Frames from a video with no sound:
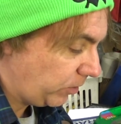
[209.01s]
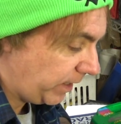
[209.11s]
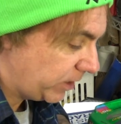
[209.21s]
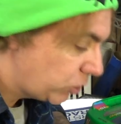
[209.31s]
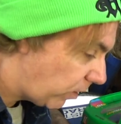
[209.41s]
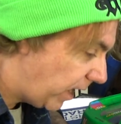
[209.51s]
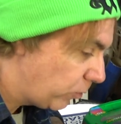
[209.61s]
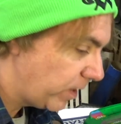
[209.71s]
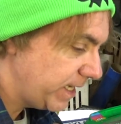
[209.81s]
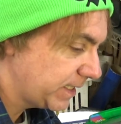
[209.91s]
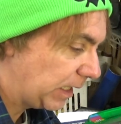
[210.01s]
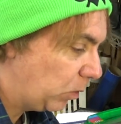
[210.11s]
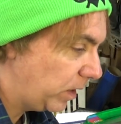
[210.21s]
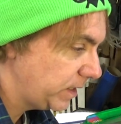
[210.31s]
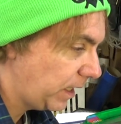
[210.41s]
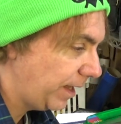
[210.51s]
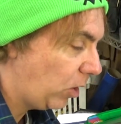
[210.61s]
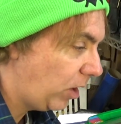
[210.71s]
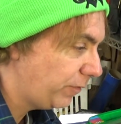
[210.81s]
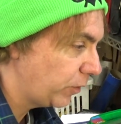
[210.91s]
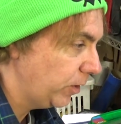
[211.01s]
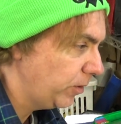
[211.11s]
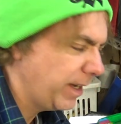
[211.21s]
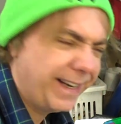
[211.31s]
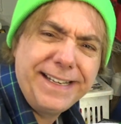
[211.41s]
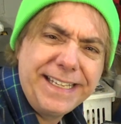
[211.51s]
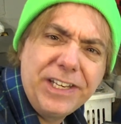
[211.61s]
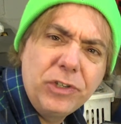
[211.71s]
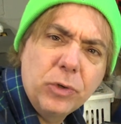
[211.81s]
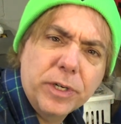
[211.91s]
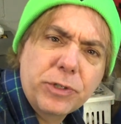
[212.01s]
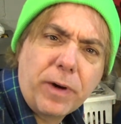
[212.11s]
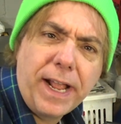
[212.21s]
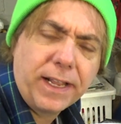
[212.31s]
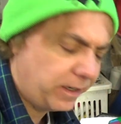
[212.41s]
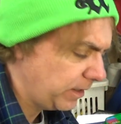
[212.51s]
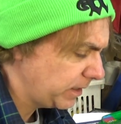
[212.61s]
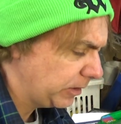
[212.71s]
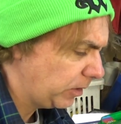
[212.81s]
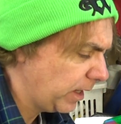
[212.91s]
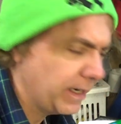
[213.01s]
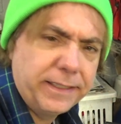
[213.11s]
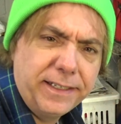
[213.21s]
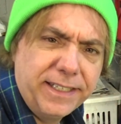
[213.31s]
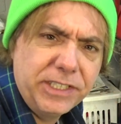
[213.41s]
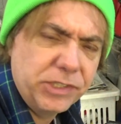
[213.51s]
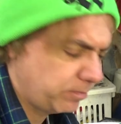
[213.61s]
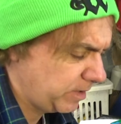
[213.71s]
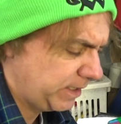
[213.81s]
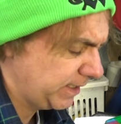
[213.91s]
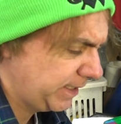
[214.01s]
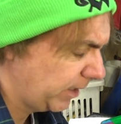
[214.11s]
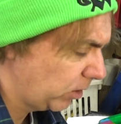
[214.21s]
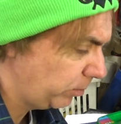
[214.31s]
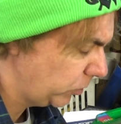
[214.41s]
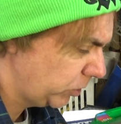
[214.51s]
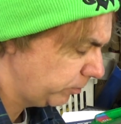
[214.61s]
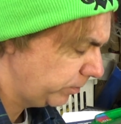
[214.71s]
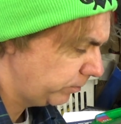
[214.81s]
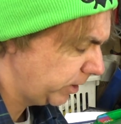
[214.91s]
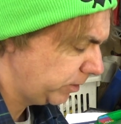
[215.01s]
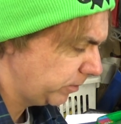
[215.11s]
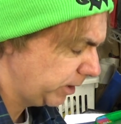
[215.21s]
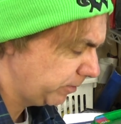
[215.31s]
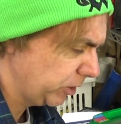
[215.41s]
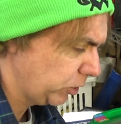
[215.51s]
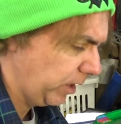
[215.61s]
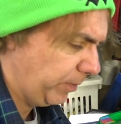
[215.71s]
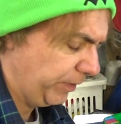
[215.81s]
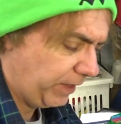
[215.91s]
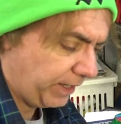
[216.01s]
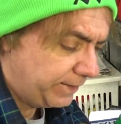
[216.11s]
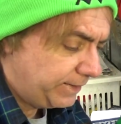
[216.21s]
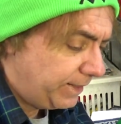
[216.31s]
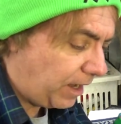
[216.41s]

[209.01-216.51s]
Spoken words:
I had tried racing one time off-road at an indoor track in Huntington, Long Island, and I just did terrible, so we don't really want to talk about that.